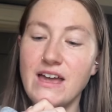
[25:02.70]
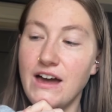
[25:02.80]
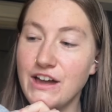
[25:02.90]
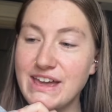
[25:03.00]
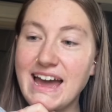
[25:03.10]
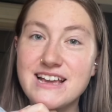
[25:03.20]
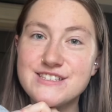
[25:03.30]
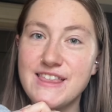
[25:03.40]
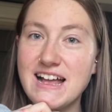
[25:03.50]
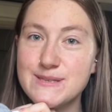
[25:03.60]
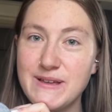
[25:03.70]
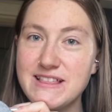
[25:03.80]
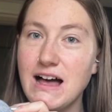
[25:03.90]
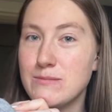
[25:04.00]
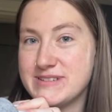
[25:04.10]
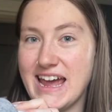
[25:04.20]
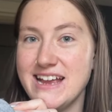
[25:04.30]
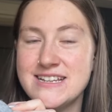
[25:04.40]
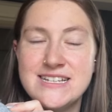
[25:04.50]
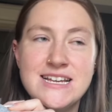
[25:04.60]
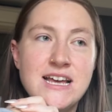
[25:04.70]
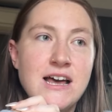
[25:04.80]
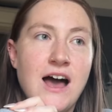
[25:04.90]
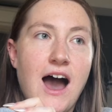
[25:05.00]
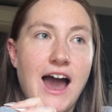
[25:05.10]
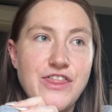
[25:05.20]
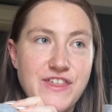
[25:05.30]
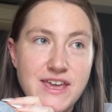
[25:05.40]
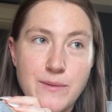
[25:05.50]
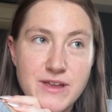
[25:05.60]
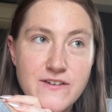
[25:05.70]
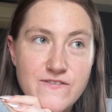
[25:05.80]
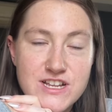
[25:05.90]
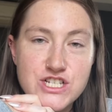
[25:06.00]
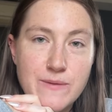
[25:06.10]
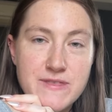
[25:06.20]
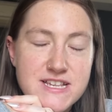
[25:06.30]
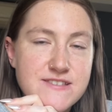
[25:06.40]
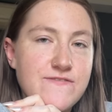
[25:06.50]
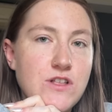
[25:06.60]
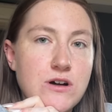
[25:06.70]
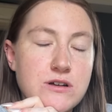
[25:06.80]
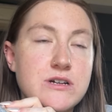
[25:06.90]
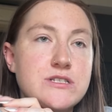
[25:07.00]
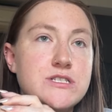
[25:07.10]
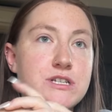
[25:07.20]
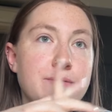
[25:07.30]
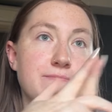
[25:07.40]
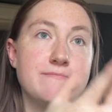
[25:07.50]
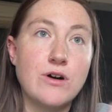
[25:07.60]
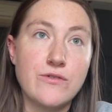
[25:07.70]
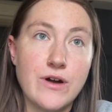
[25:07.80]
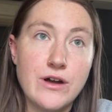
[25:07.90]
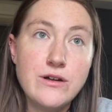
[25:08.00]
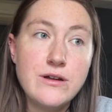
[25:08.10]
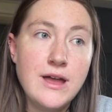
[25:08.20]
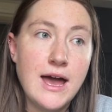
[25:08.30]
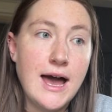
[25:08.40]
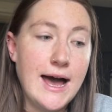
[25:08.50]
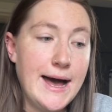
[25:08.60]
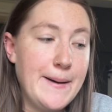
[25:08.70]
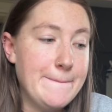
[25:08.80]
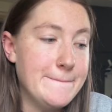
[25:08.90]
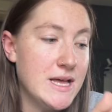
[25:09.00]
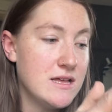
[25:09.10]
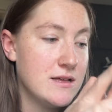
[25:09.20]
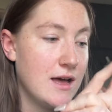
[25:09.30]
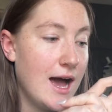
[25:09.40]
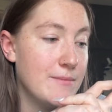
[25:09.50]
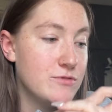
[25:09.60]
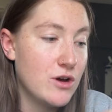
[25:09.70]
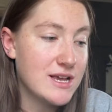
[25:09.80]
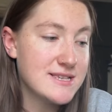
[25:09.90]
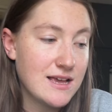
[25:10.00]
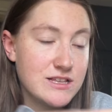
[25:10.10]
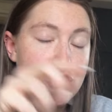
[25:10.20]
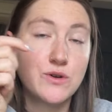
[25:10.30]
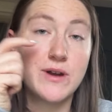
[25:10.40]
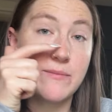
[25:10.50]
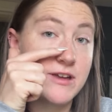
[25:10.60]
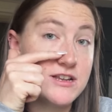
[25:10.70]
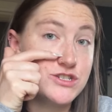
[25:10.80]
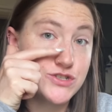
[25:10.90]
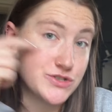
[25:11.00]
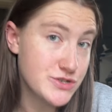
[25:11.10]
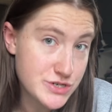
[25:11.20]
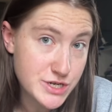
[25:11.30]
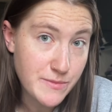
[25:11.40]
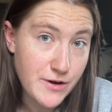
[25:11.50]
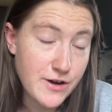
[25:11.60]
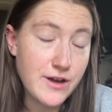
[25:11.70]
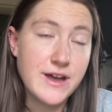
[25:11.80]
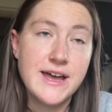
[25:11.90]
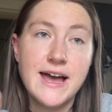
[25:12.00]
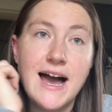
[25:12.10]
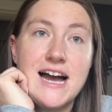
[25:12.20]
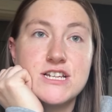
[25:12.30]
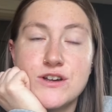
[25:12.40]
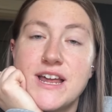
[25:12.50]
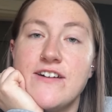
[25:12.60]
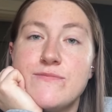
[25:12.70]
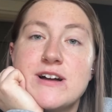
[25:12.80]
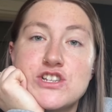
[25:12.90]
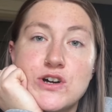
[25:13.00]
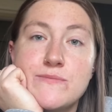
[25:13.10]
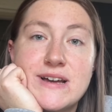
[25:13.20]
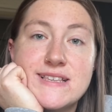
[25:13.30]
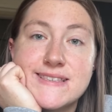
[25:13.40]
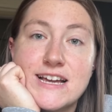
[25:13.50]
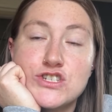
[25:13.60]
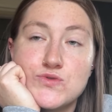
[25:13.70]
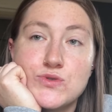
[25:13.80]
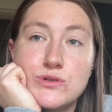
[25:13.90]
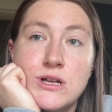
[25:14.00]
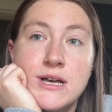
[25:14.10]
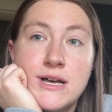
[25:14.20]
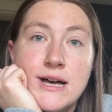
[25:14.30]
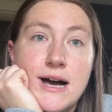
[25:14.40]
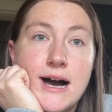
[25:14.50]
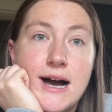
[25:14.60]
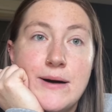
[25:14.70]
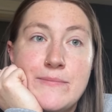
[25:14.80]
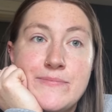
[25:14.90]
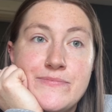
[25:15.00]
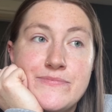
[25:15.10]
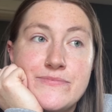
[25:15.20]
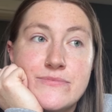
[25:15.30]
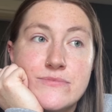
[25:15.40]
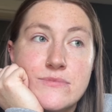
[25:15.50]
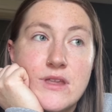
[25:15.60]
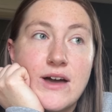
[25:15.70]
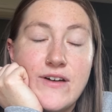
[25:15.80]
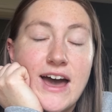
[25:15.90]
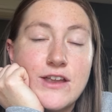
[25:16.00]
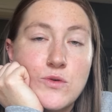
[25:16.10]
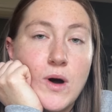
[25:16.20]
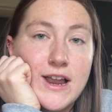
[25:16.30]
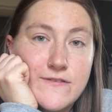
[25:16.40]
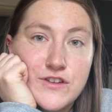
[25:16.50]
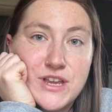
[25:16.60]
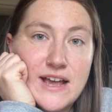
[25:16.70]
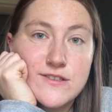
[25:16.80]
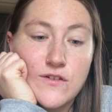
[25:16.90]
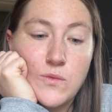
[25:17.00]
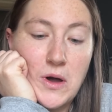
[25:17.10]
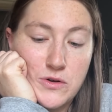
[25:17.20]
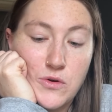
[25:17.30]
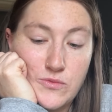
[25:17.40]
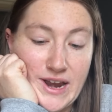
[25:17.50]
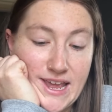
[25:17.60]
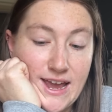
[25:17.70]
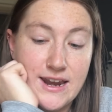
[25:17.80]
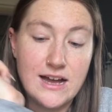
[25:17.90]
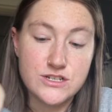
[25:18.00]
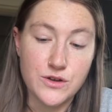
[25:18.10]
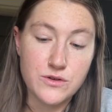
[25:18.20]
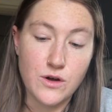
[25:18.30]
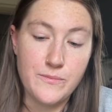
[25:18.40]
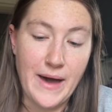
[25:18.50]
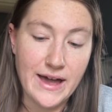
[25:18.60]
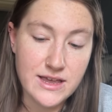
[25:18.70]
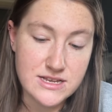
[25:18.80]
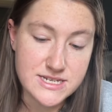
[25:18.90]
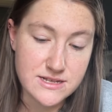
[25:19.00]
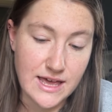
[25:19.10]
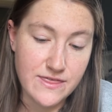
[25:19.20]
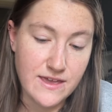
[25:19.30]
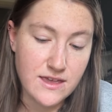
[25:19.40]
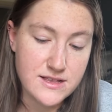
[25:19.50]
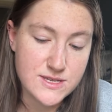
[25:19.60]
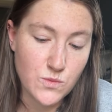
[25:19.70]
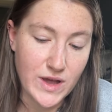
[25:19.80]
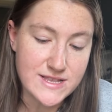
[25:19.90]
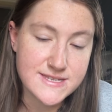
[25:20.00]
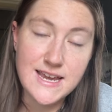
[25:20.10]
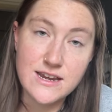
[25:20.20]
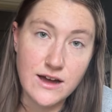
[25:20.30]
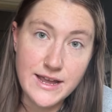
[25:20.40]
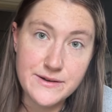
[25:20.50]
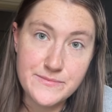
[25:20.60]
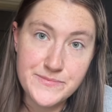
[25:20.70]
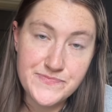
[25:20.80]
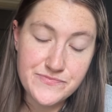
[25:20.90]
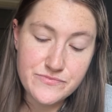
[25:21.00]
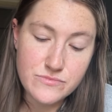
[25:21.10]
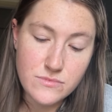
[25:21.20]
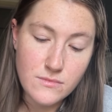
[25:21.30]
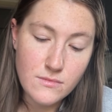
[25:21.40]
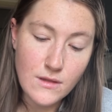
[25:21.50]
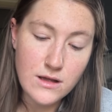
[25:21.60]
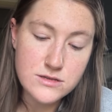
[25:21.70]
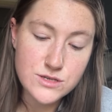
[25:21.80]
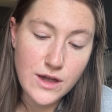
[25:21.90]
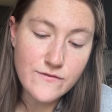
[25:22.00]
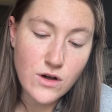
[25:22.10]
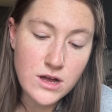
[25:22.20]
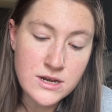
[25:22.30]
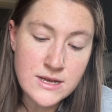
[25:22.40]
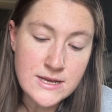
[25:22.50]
Okay, so that's my little update. I think I'm going to finish up this vlog tomorrow. I'm not exactly sure what I'm going to do tomorrow. I don't have much on my schedule. I've had quite a few days off work already, and I don't go back until I think it's Wednesday night. So I've got